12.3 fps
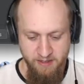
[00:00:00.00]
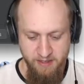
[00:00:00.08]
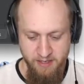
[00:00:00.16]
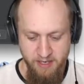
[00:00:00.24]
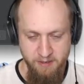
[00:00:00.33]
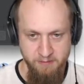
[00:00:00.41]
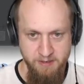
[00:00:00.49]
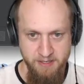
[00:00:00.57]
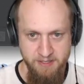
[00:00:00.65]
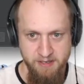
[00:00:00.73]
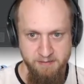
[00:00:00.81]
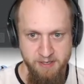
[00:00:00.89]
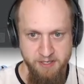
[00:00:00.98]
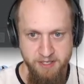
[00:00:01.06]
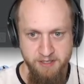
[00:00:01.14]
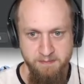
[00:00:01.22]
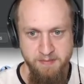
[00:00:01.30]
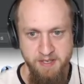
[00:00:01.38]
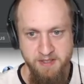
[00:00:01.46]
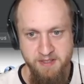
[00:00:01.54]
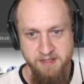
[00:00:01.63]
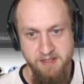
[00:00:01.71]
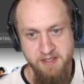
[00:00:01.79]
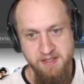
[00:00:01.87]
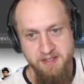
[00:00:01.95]
Otherwise, I will just pick this
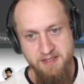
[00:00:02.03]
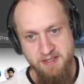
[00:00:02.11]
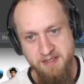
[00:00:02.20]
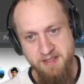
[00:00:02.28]
as